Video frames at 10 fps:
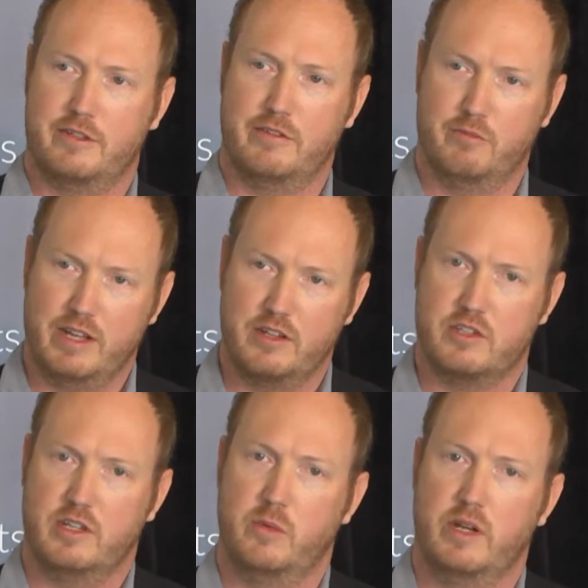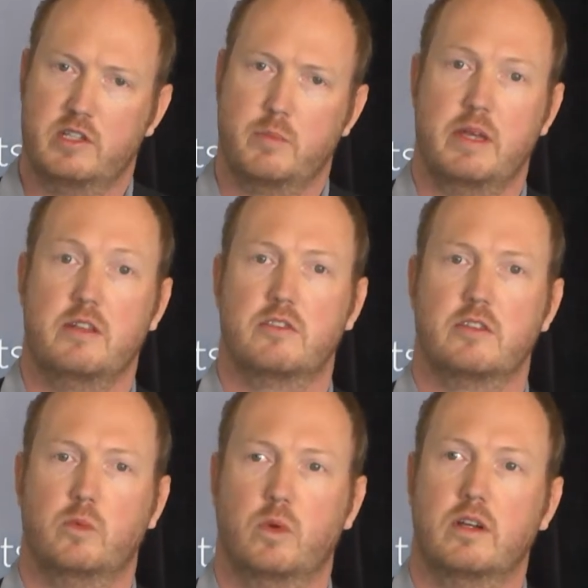that in reality we need to pin
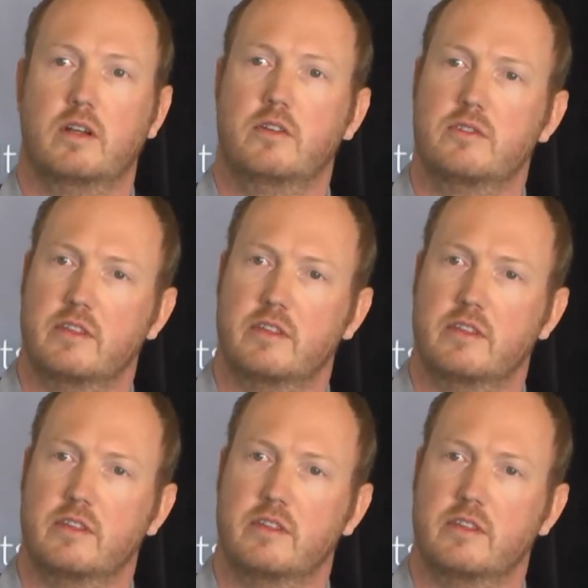certain workloads